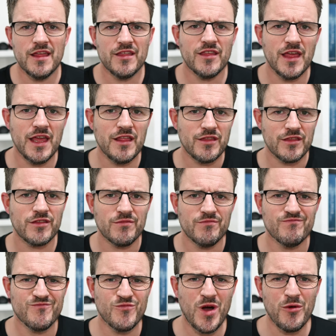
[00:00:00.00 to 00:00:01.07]
is it's
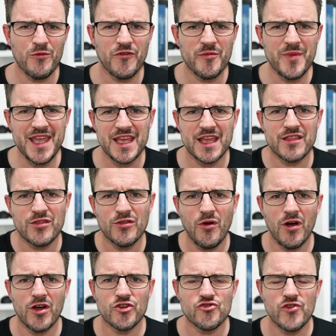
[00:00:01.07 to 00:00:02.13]

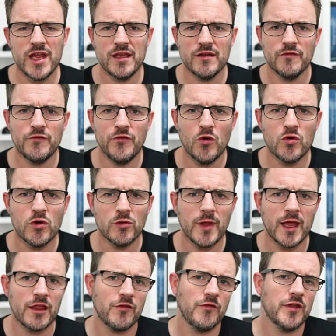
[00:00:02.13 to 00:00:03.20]
not a great focal
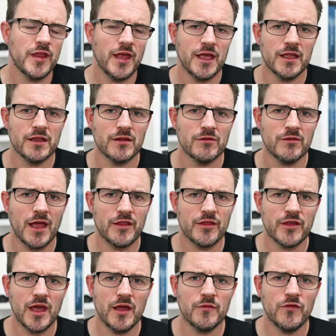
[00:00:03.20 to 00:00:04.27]
length for taking
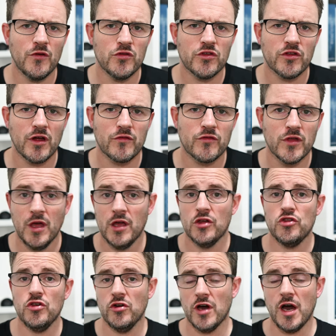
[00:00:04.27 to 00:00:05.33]
landscape photographs.
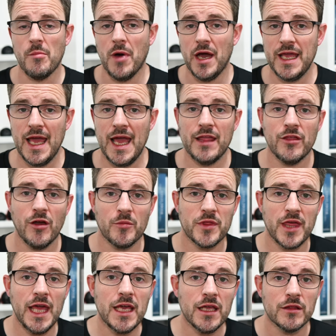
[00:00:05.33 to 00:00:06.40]
Sure, I might end up
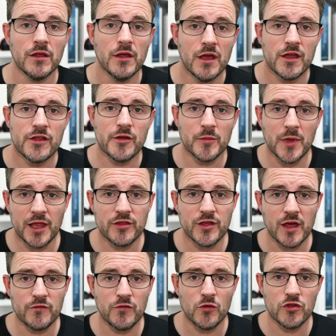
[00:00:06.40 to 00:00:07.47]
taking some
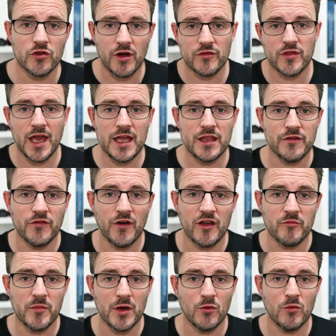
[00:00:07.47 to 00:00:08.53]
landscape photographs at
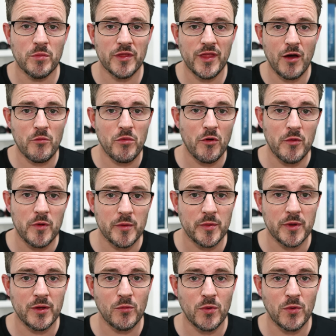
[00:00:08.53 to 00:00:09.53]
85mm, but that would probably be